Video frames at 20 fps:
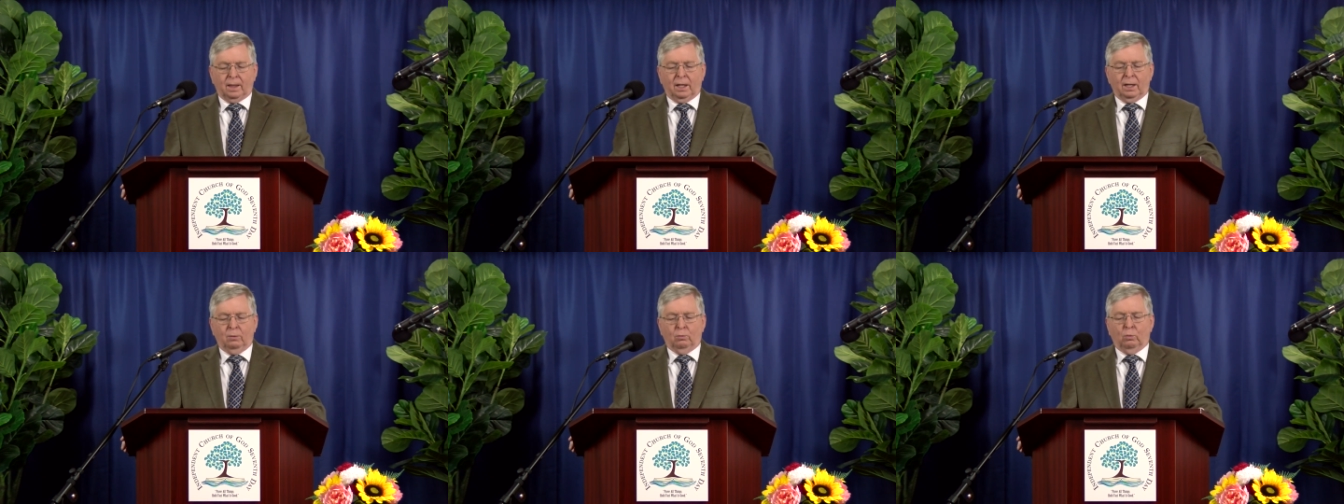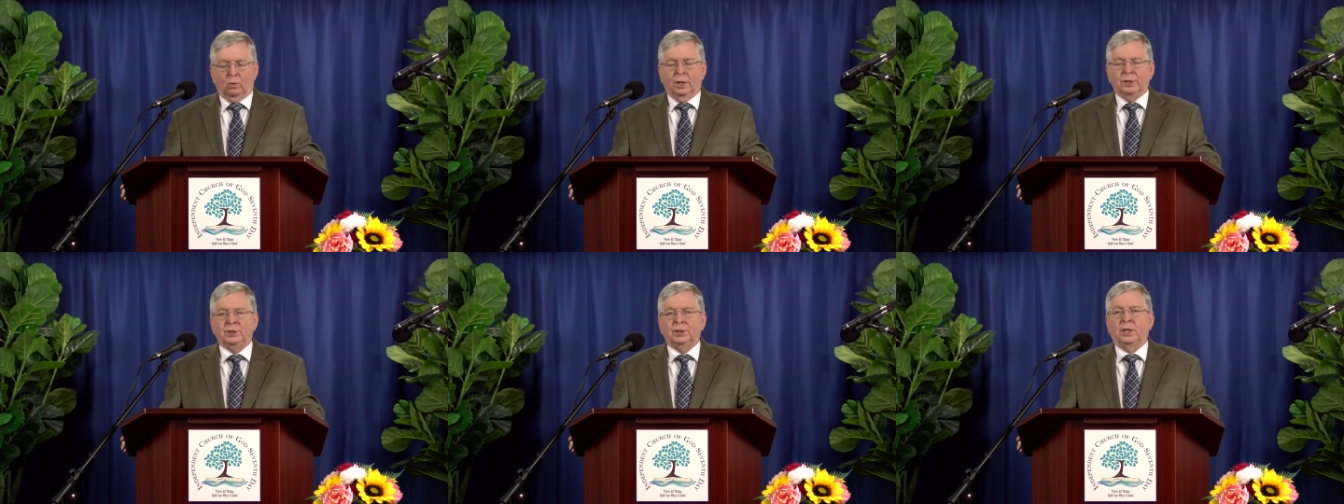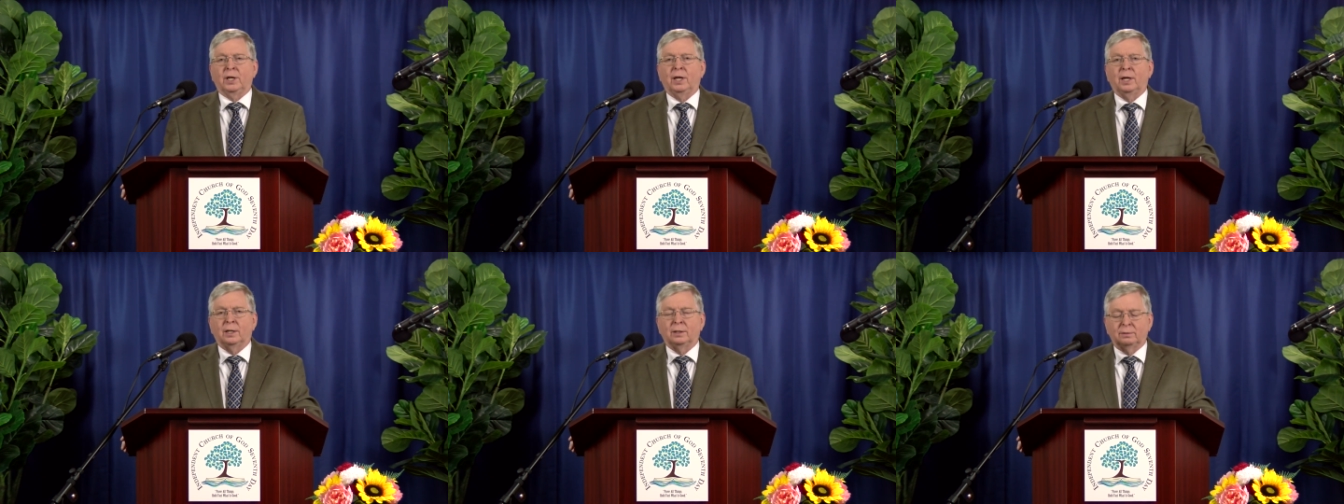And once
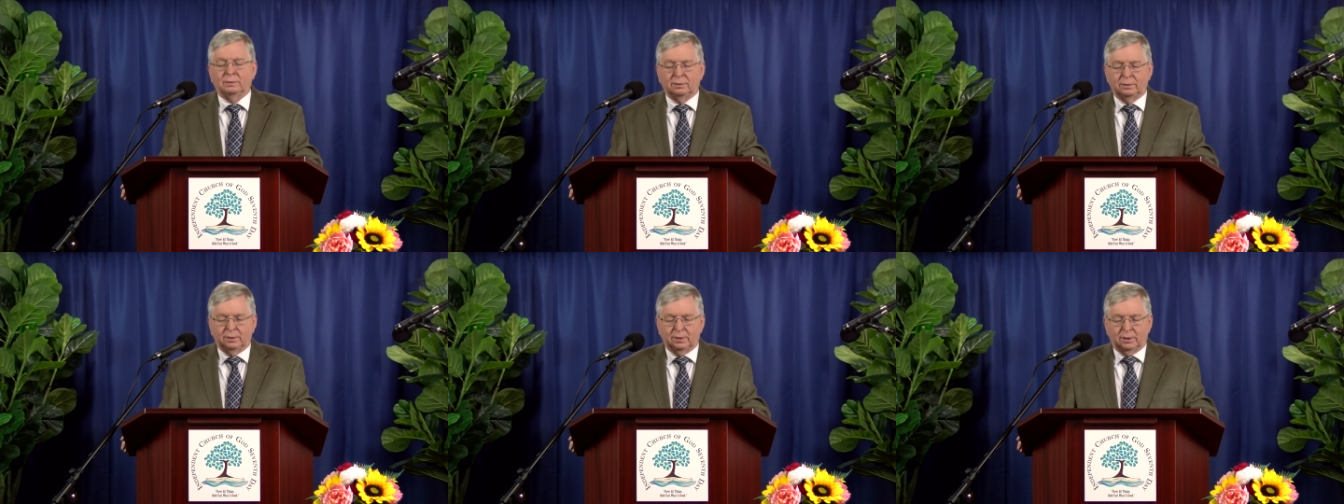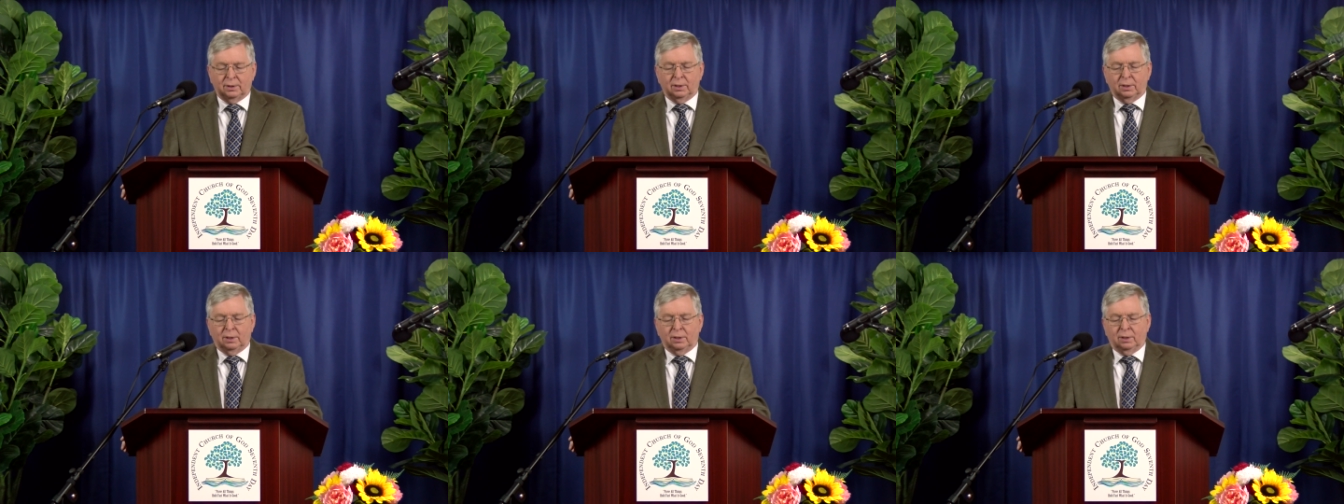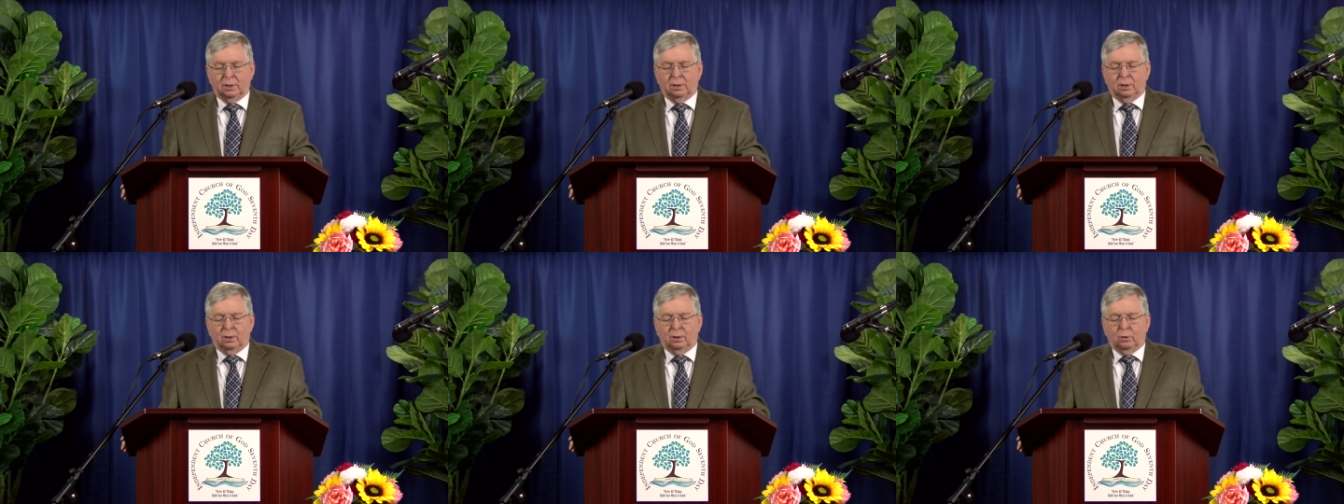again,
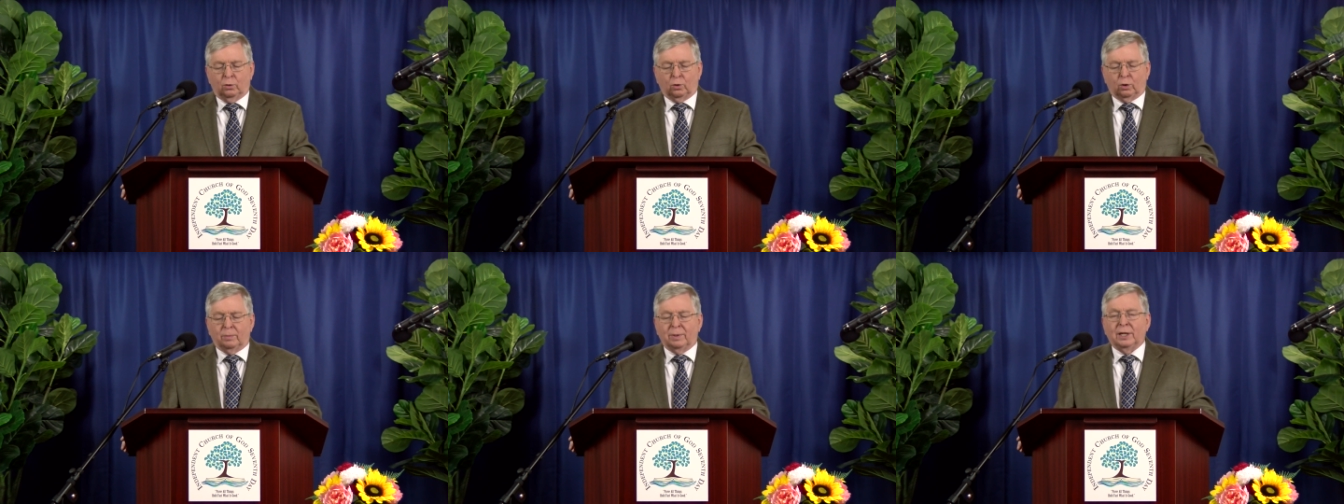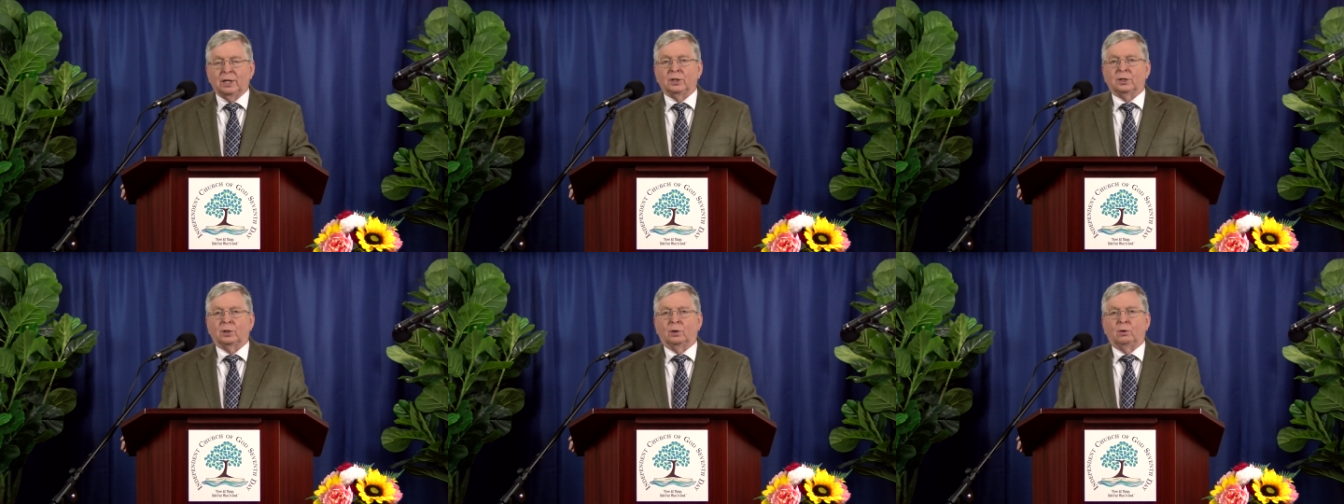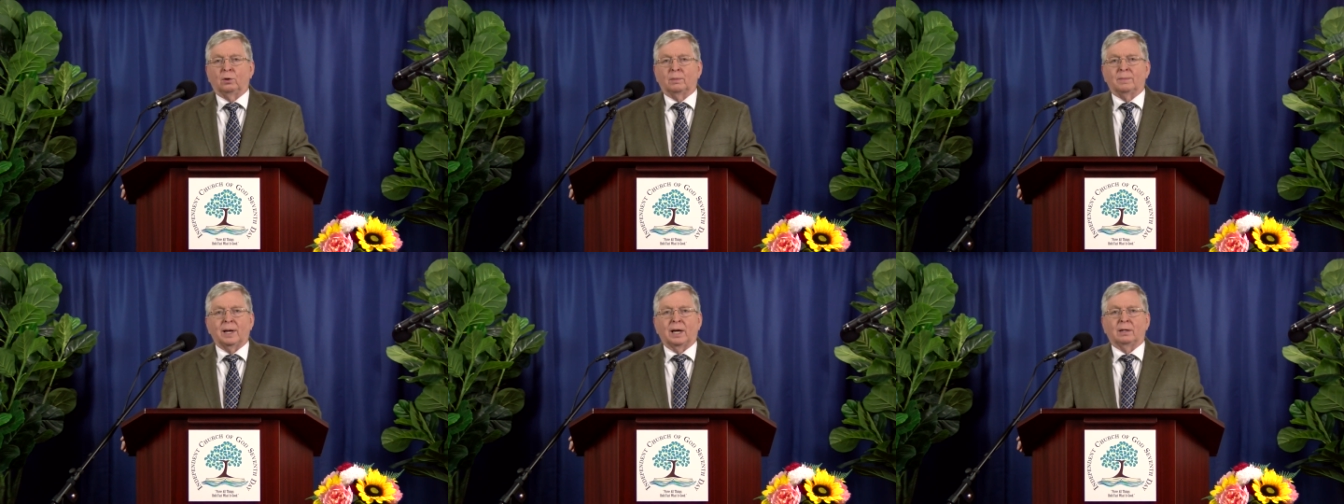we're being
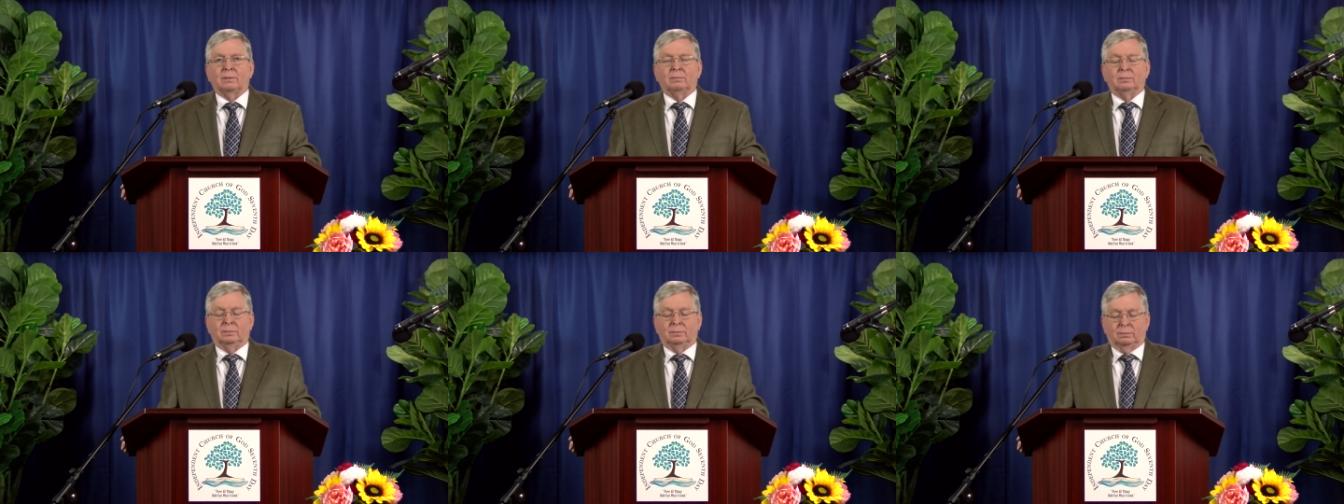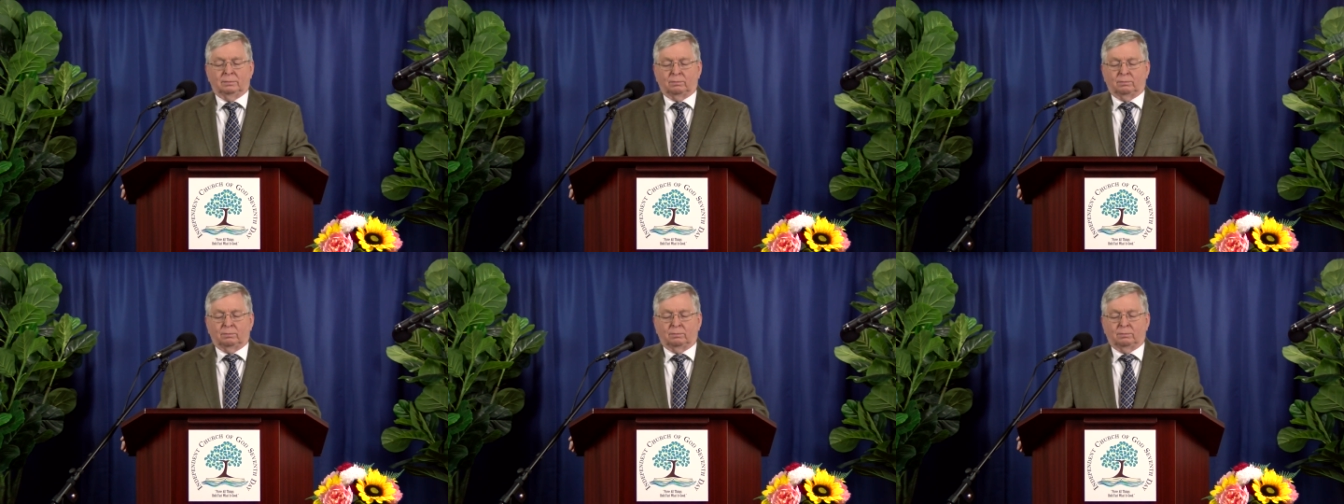told about